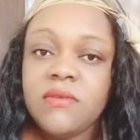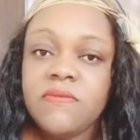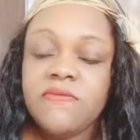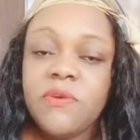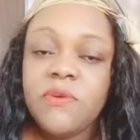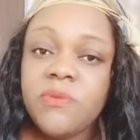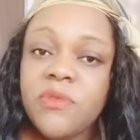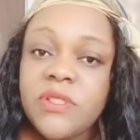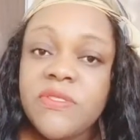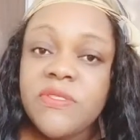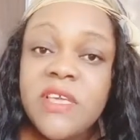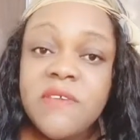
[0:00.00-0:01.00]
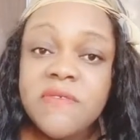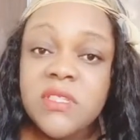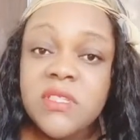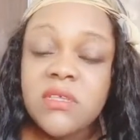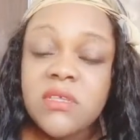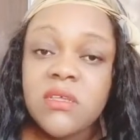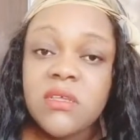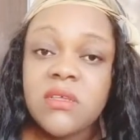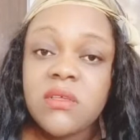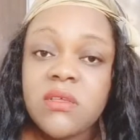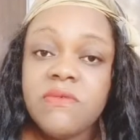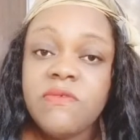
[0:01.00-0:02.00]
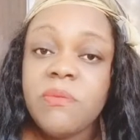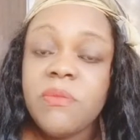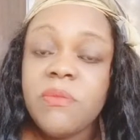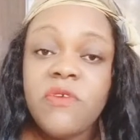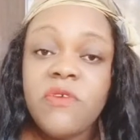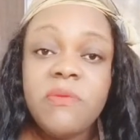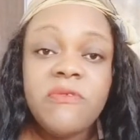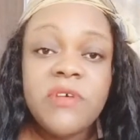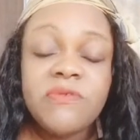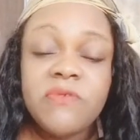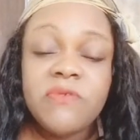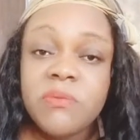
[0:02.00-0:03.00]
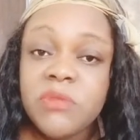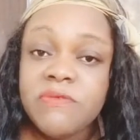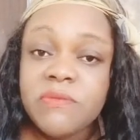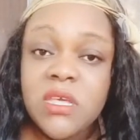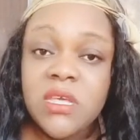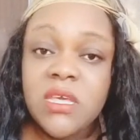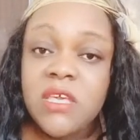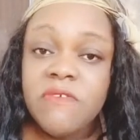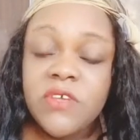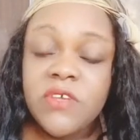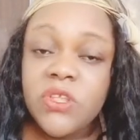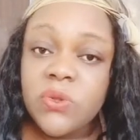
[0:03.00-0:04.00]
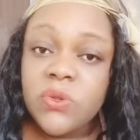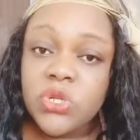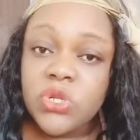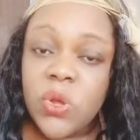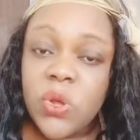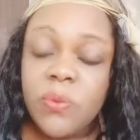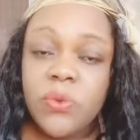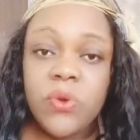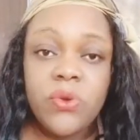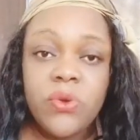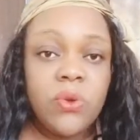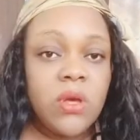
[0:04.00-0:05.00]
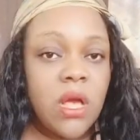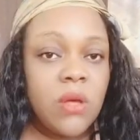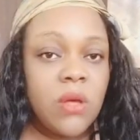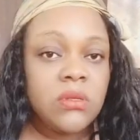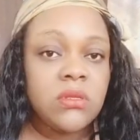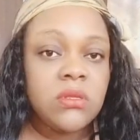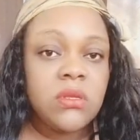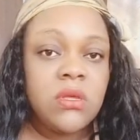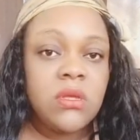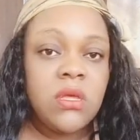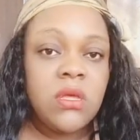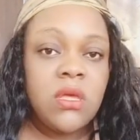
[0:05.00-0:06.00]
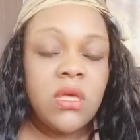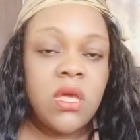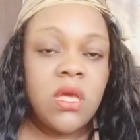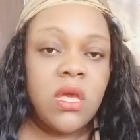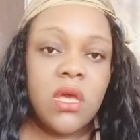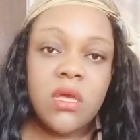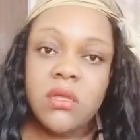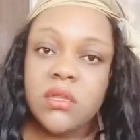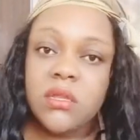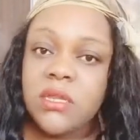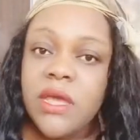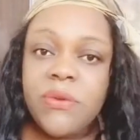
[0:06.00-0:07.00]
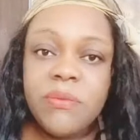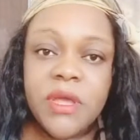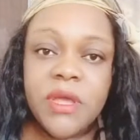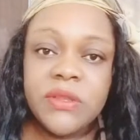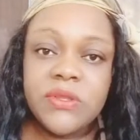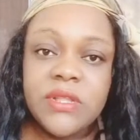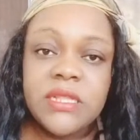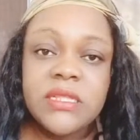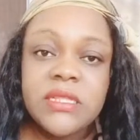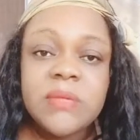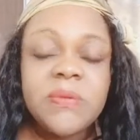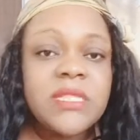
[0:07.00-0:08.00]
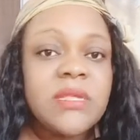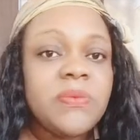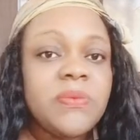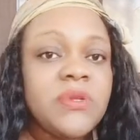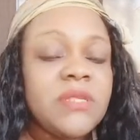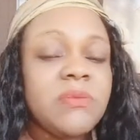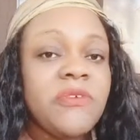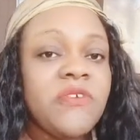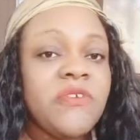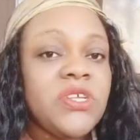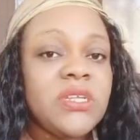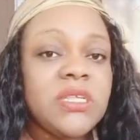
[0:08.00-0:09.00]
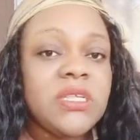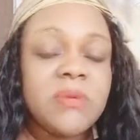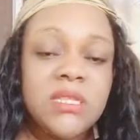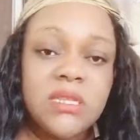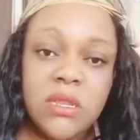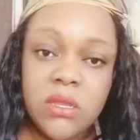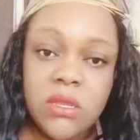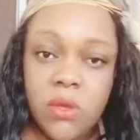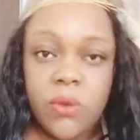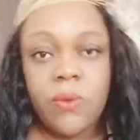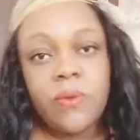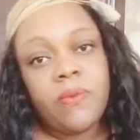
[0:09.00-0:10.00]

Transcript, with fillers: from thieves from, from, from invading your shop or your house. Need I remind you that it's better, prevention is better than cure.